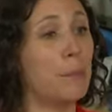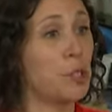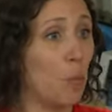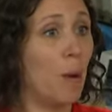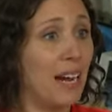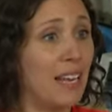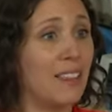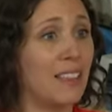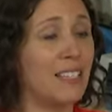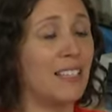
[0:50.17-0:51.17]
Joe
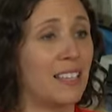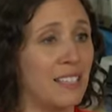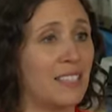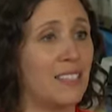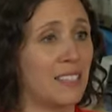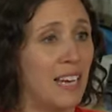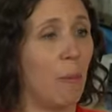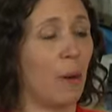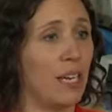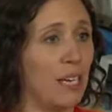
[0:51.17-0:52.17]
Biden thinks that this is a
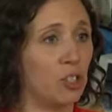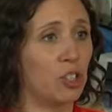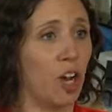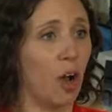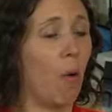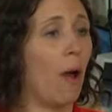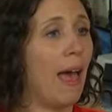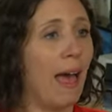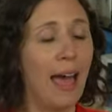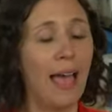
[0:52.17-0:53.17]
state where he can show,
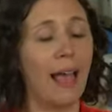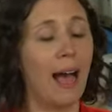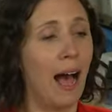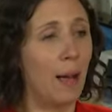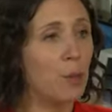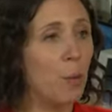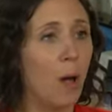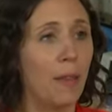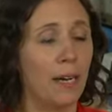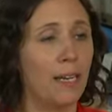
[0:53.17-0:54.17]
hey, I'm the
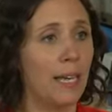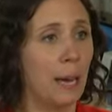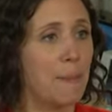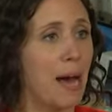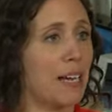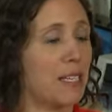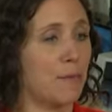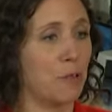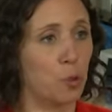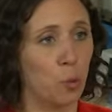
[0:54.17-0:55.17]
one that can get back some
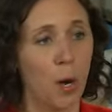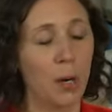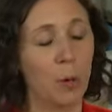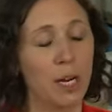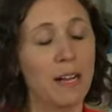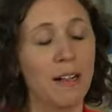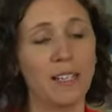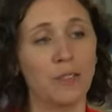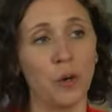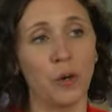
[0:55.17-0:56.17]
of those white working
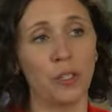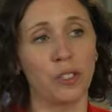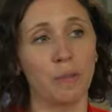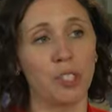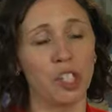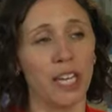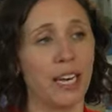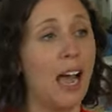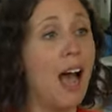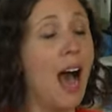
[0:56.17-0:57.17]
class voters in
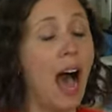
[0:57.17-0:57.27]
Michigan.